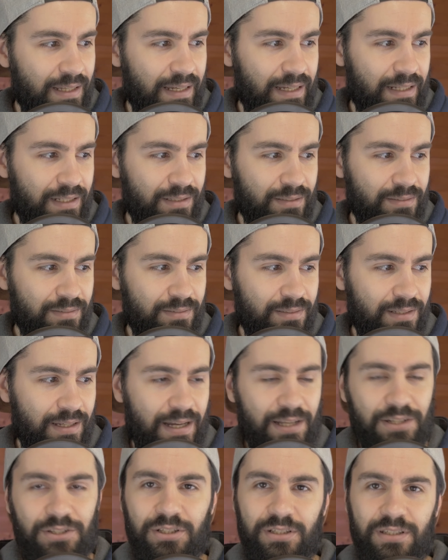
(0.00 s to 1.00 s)
and
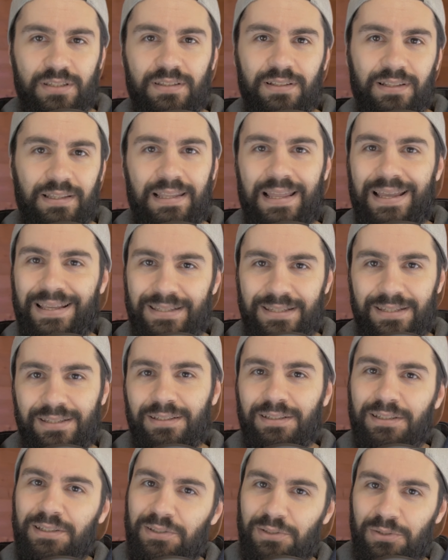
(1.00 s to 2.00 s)
a just less
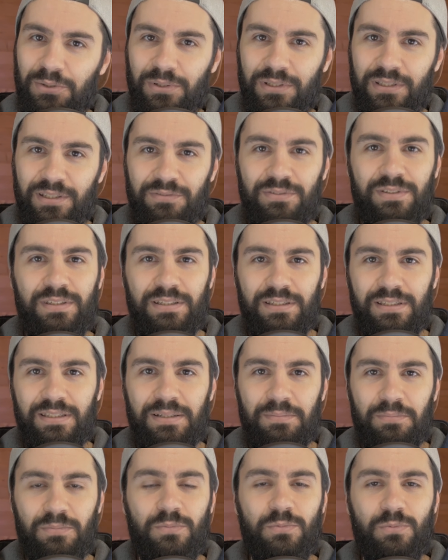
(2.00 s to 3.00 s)
intuitive
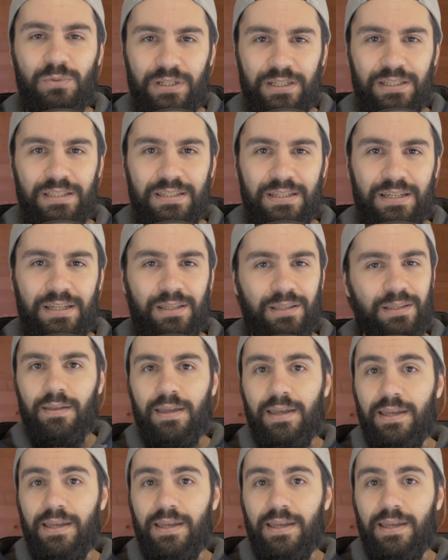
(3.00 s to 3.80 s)
system, we can say.